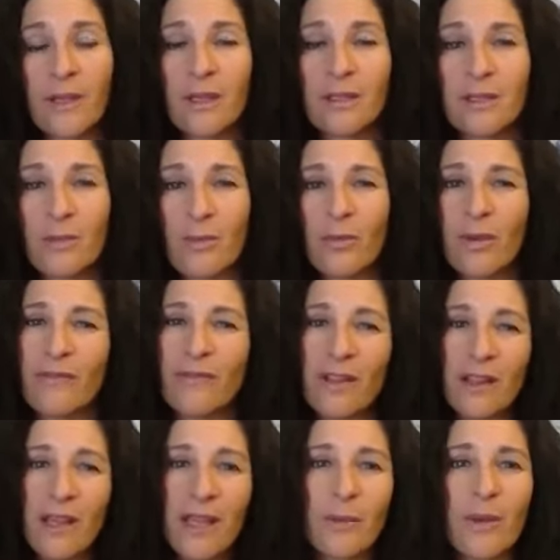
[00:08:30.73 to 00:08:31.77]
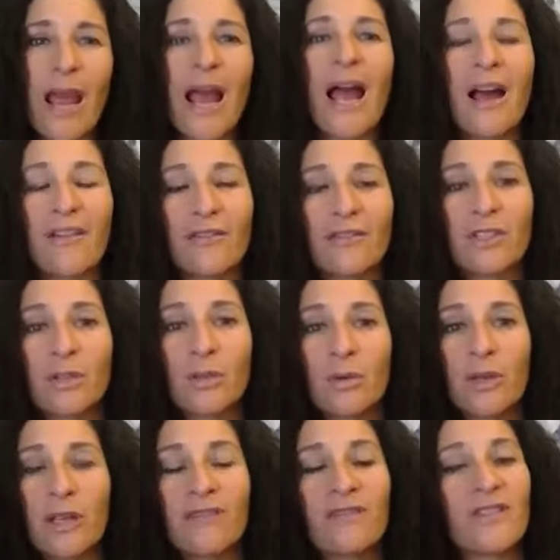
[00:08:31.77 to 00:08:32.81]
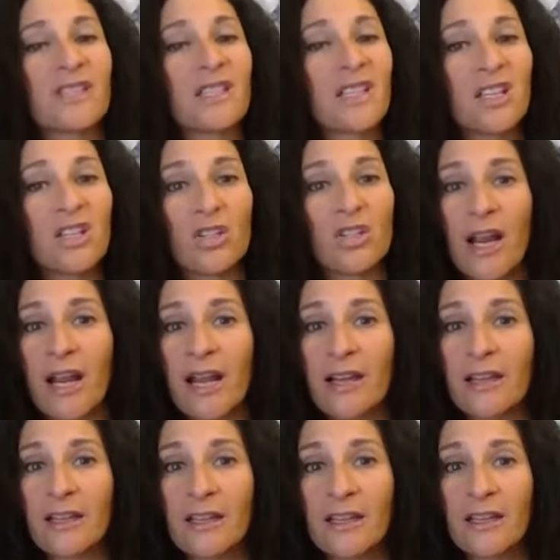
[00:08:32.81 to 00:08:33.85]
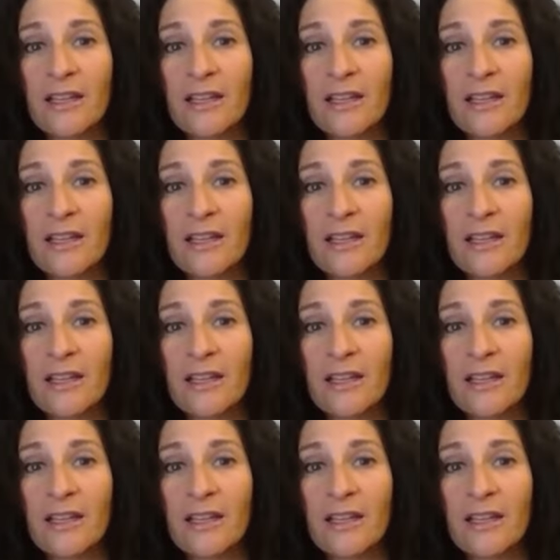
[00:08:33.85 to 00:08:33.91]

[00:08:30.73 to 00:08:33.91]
See, when we feel like we have to, it feels like a drag.